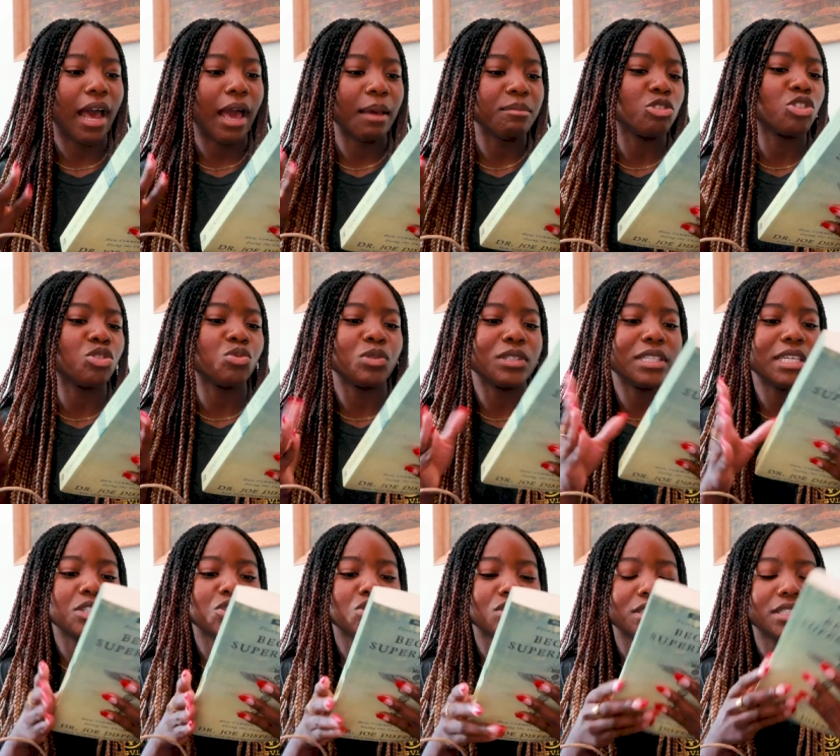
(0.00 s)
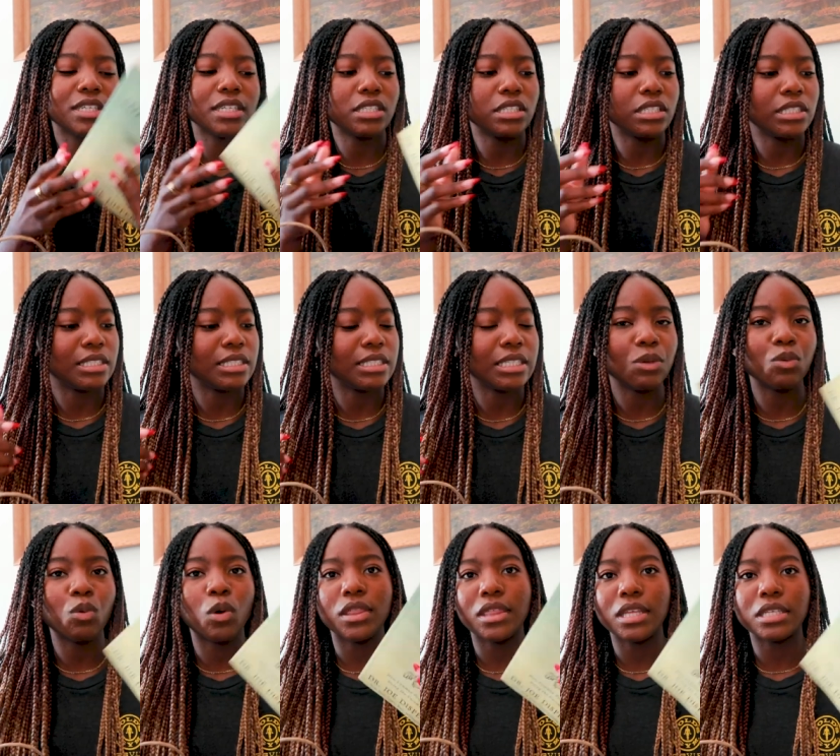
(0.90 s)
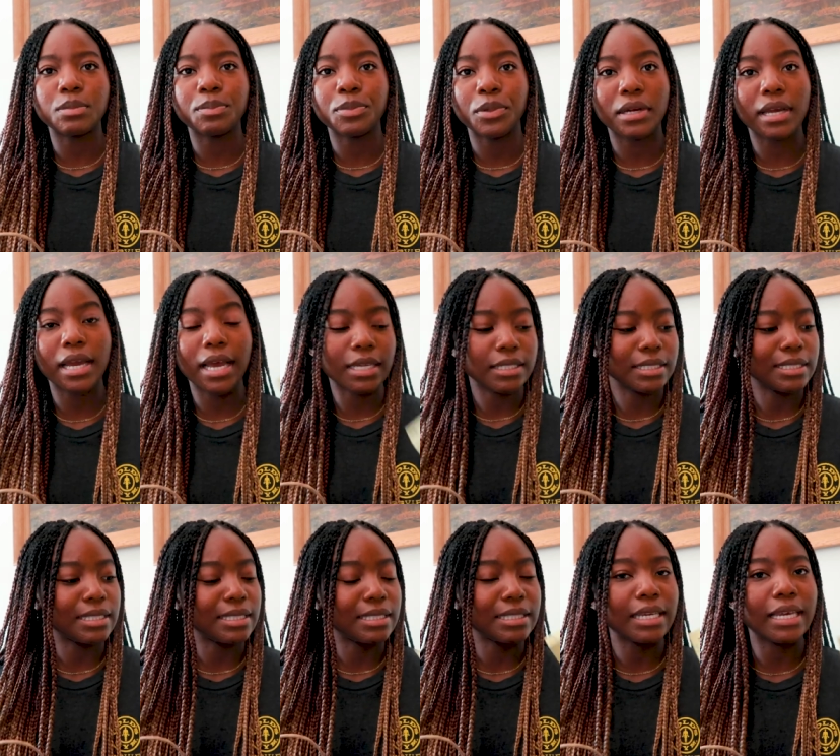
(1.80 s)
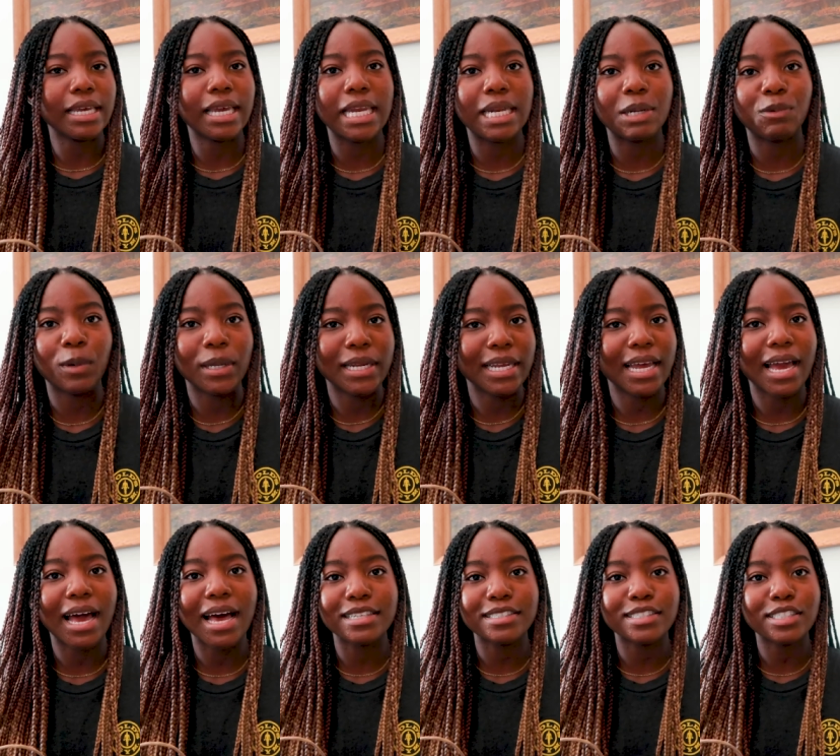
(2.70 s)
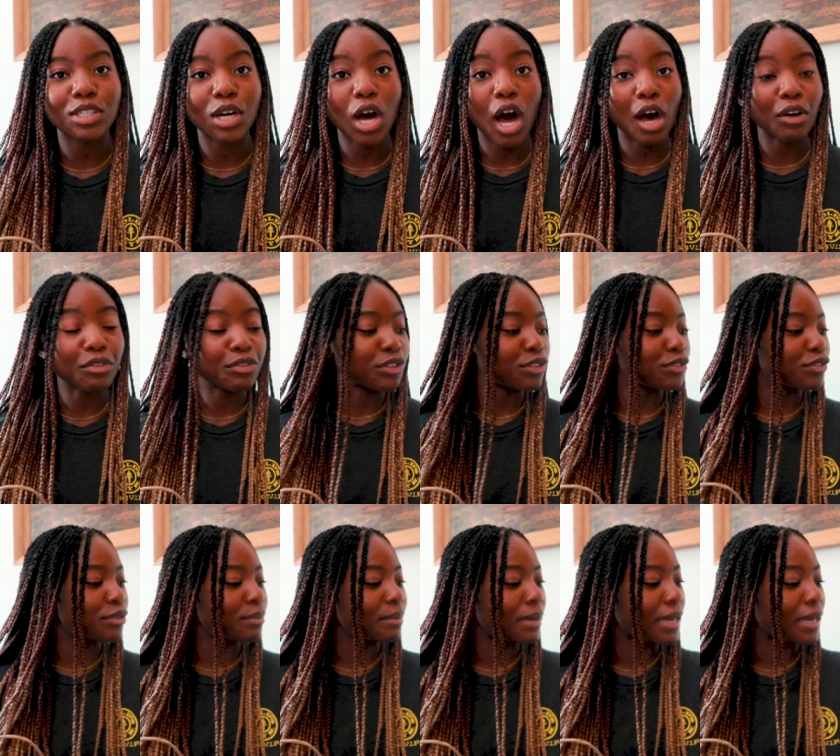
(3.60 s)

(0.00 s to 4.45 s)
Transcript: i'm just really interested to see what this book has to say and what it has to offer for